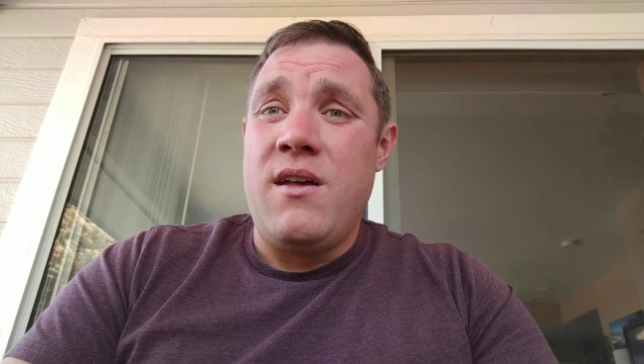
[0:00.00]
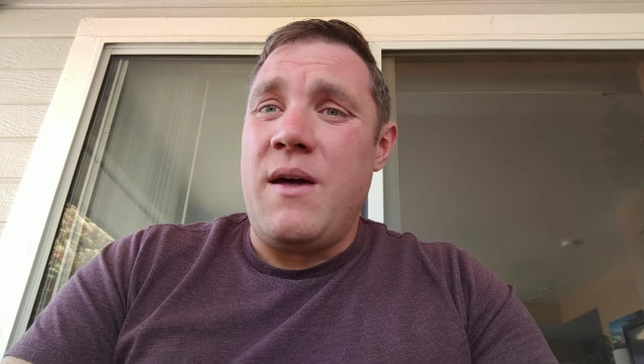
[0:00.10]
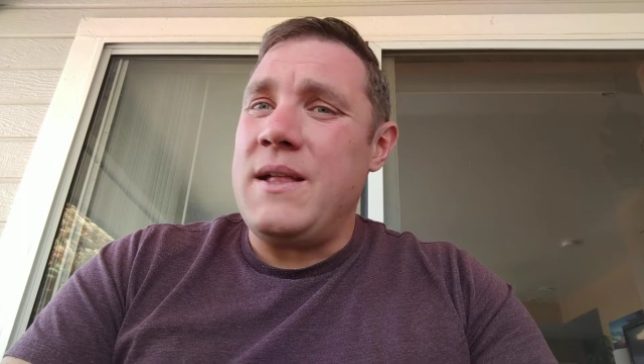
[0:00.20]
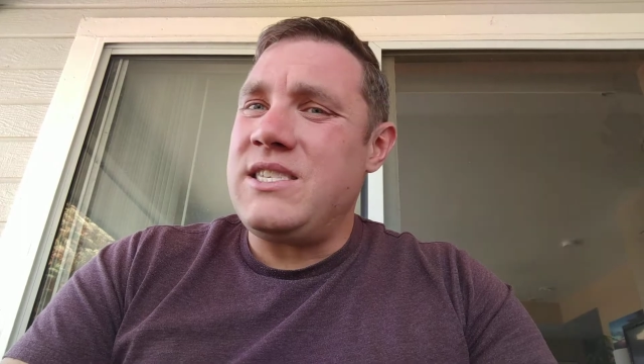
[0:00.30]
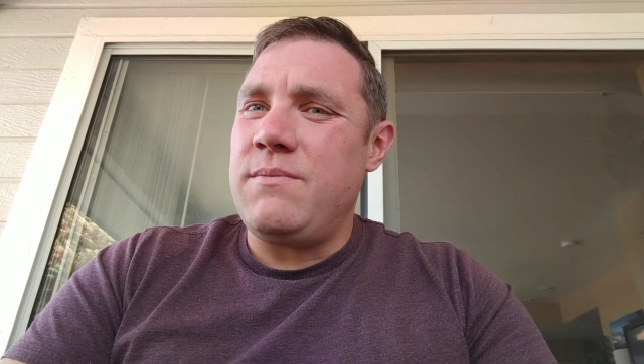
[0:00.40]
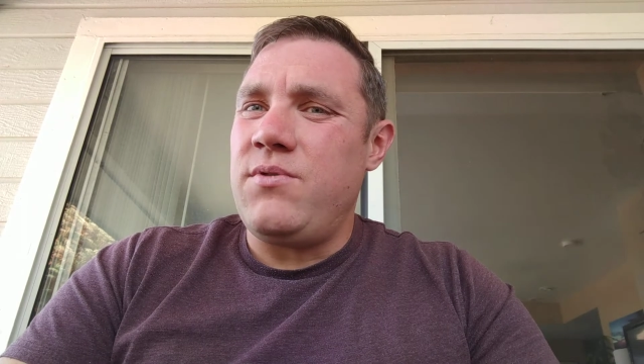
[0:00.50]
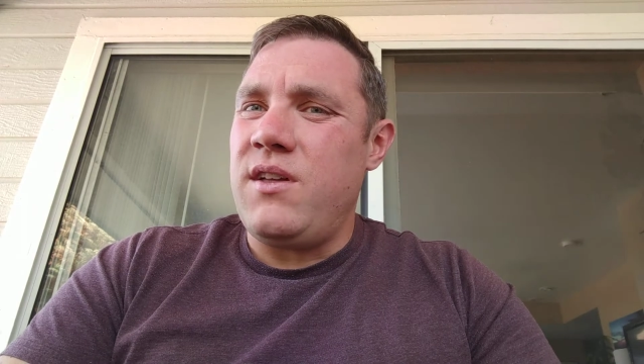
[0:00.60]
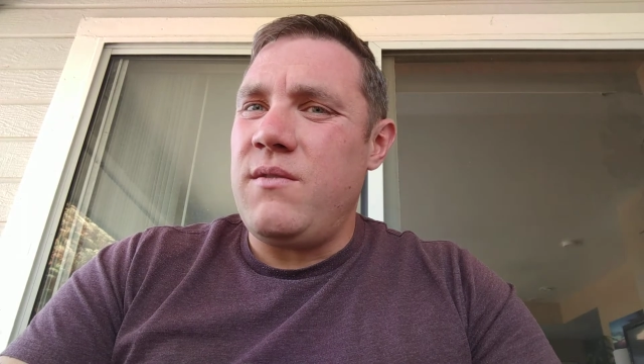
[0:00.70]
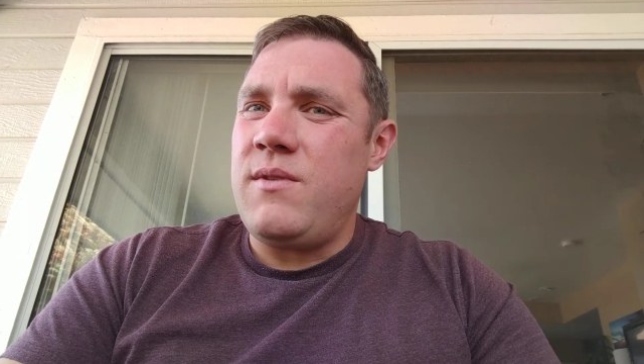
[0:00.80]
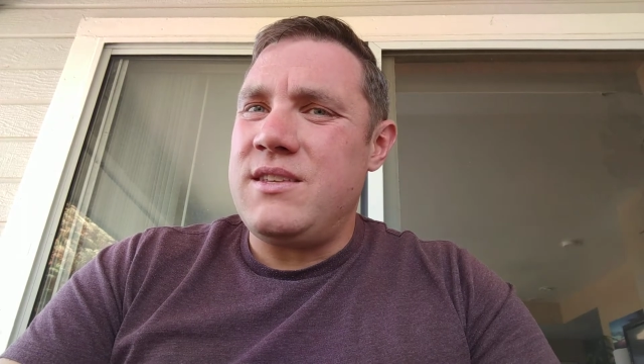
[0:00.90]
And that's the
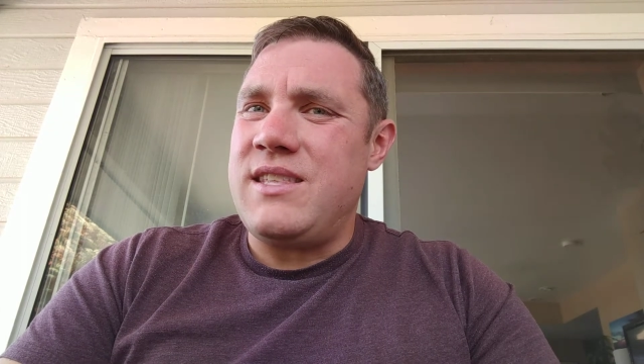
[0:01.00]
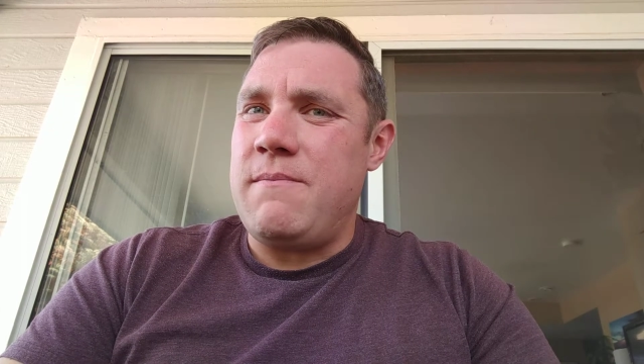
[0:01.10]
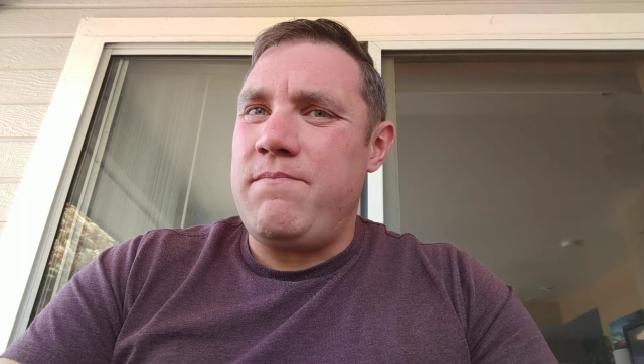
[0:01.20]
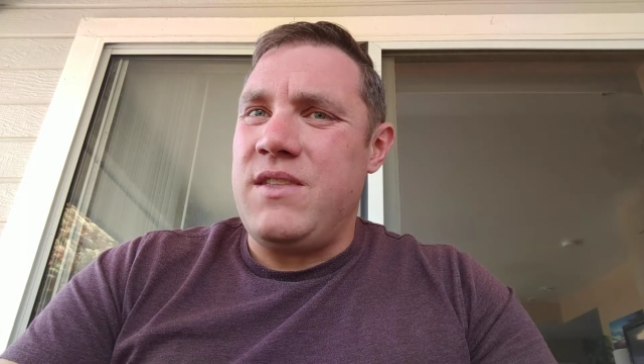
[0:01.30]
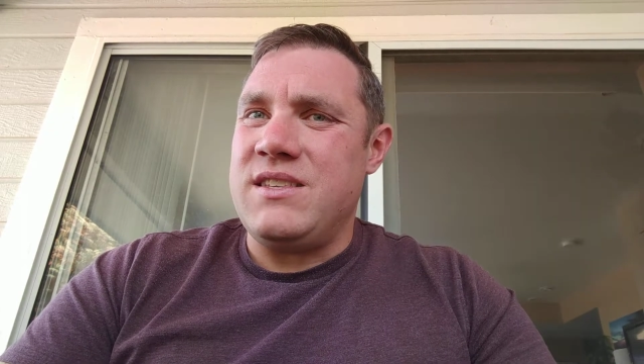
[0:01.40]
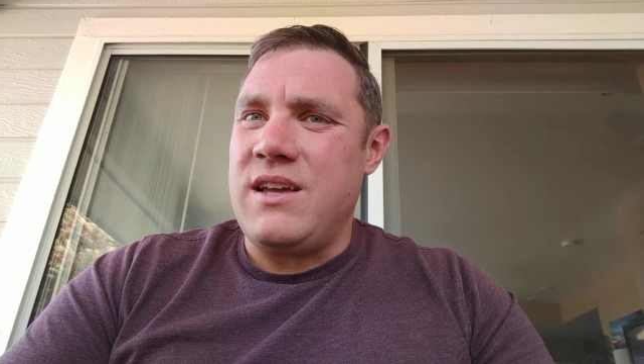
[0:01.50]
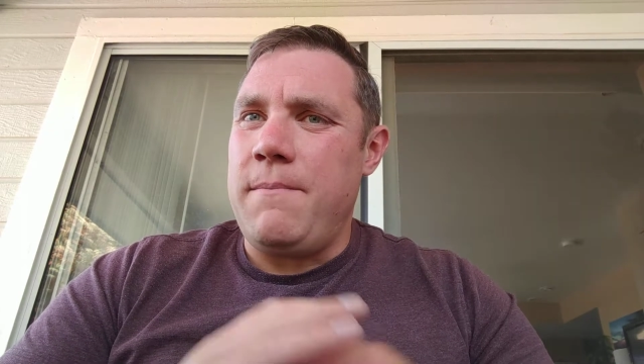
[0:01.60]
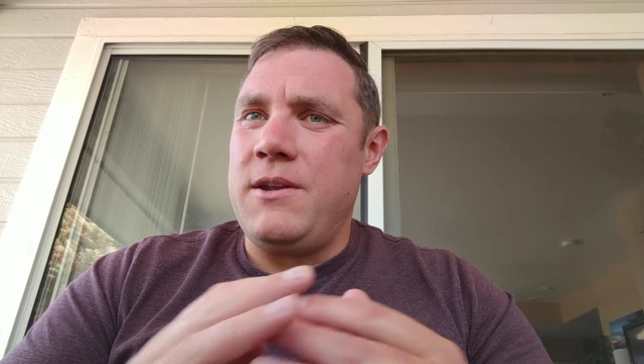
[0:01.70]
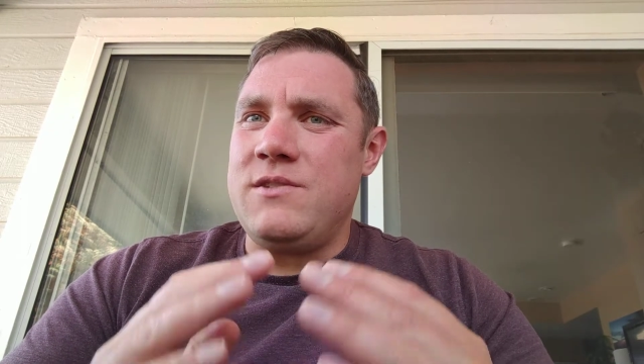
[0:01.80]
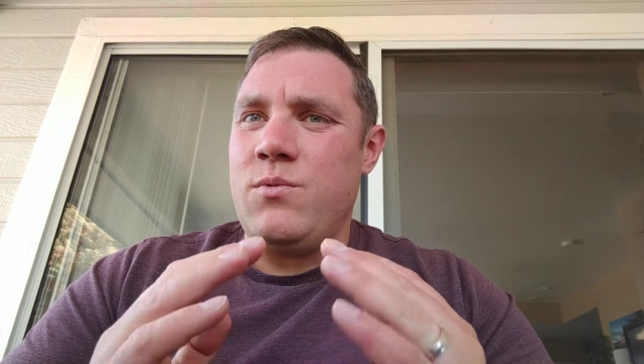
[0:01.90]
problem, is that these
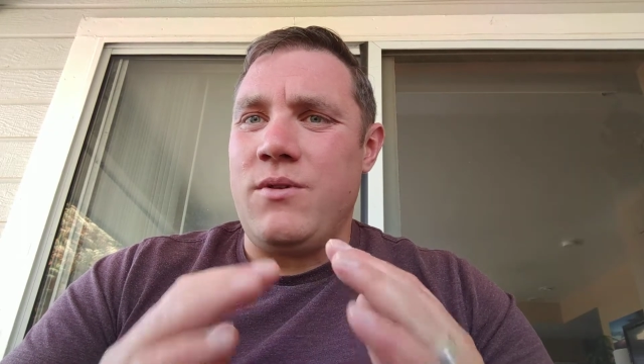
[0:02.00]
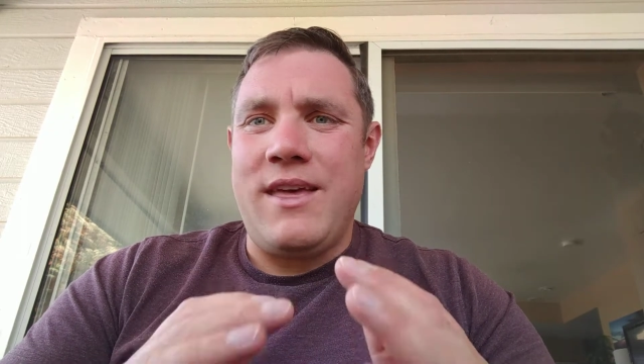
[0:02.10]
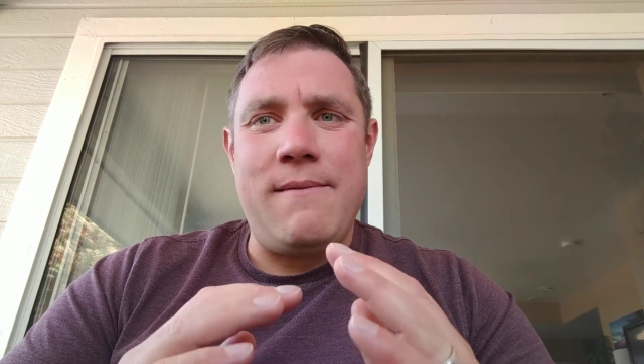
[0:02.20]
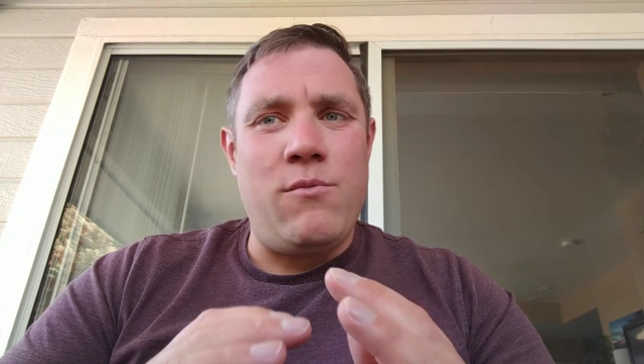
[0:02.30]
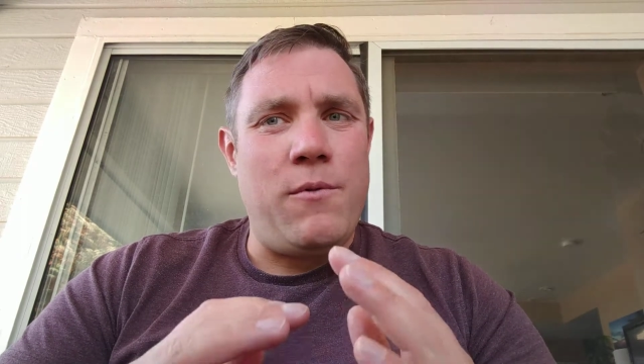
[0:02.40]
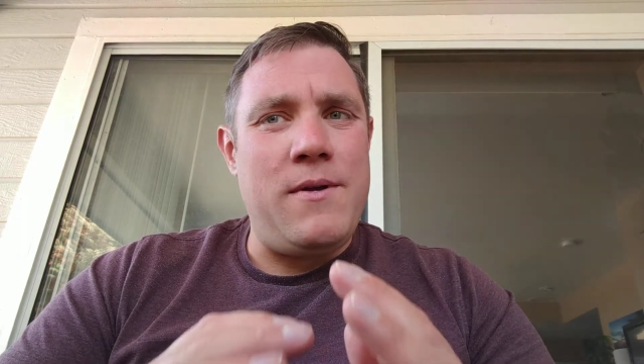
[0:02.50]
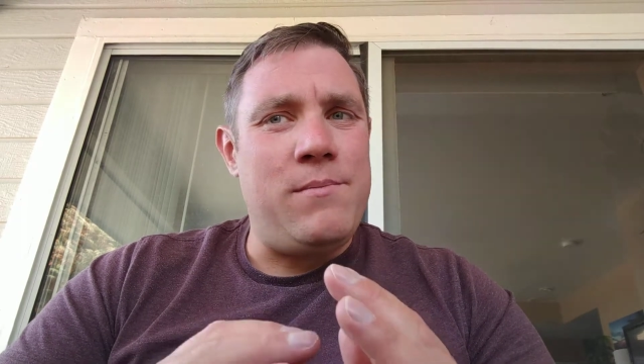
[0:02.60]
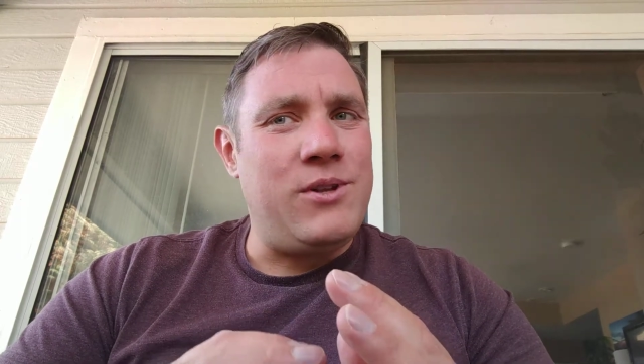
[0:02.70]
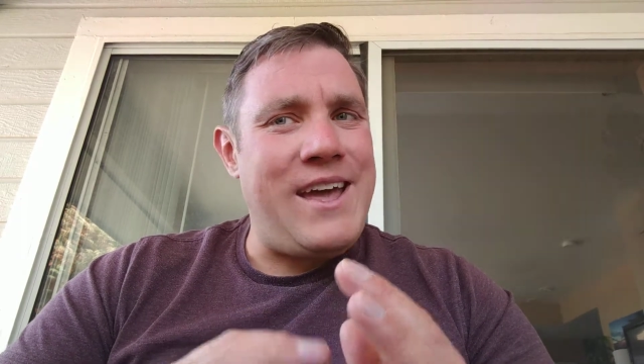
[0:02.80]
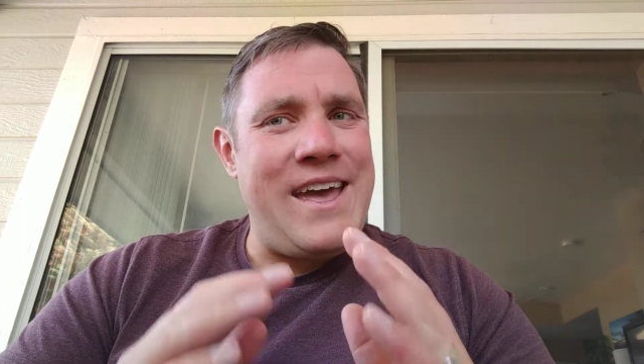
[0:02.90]
companies will get more
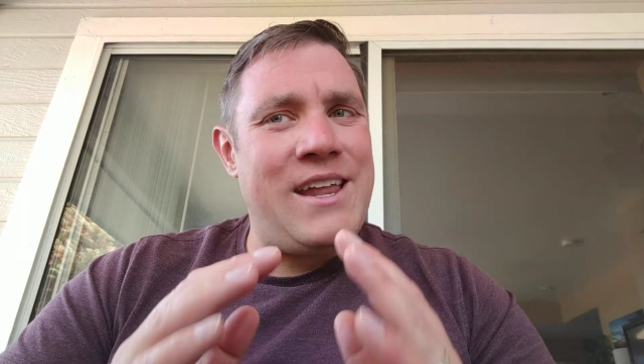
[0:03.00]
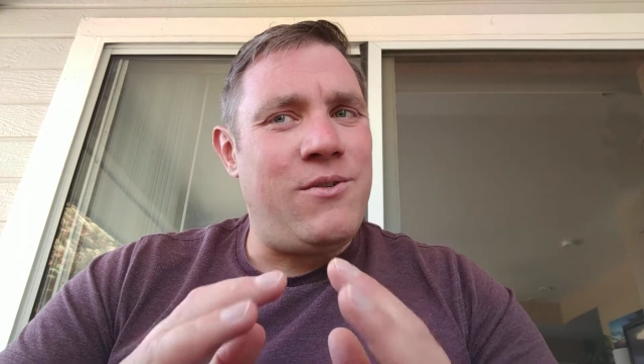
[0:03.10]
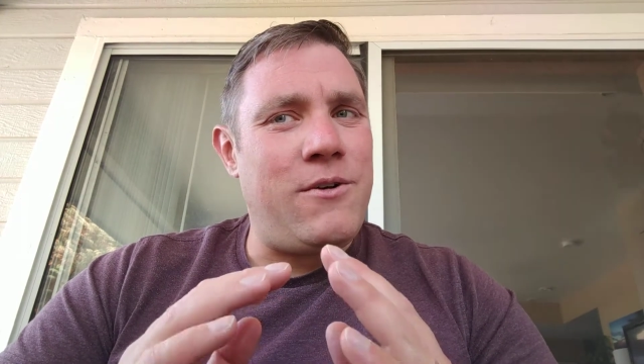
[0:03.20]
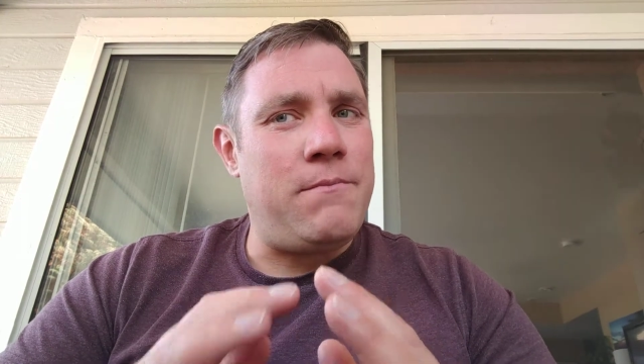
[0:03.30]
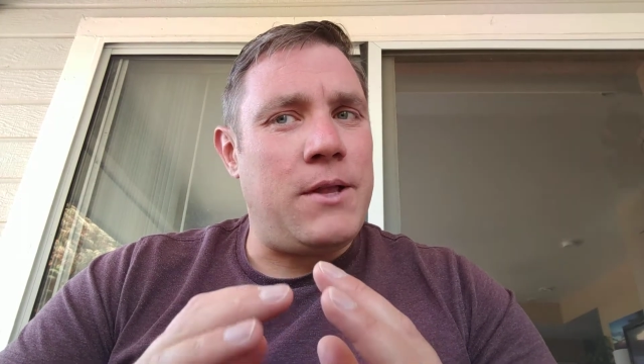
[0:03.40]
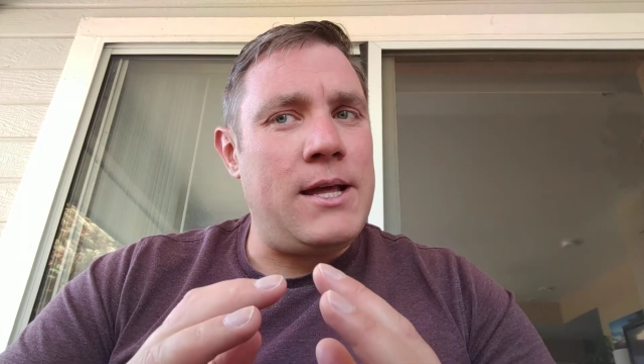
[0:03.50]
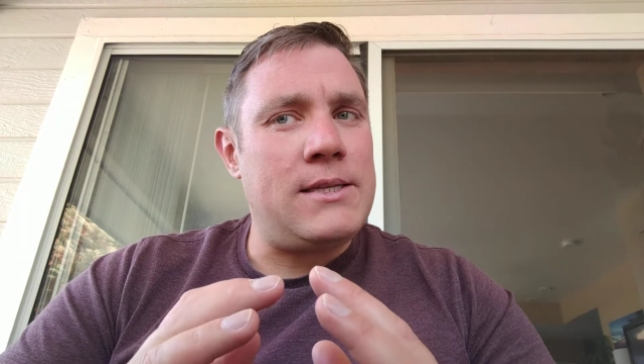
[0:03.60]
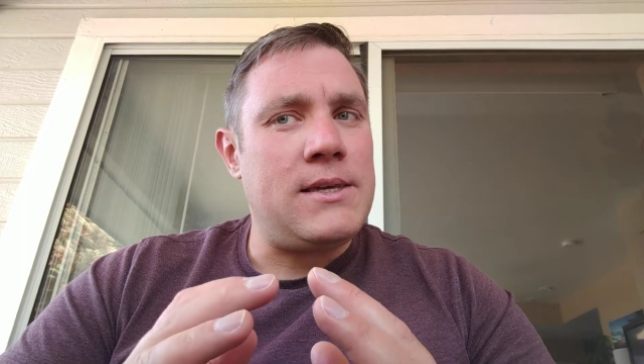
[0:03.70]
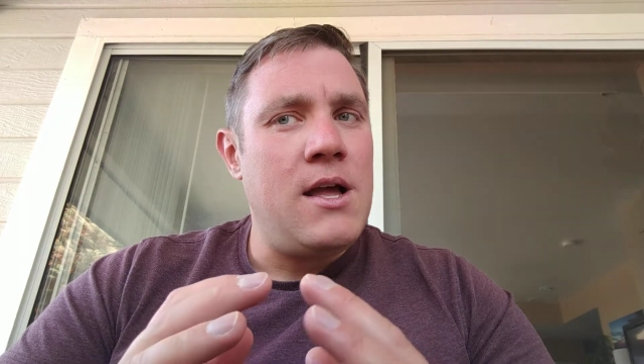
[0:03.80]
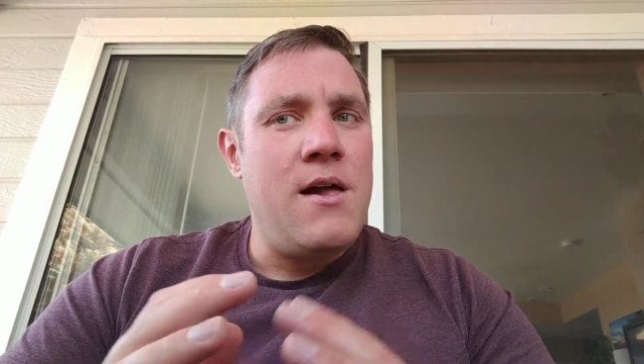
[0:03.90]
people to handle complaints.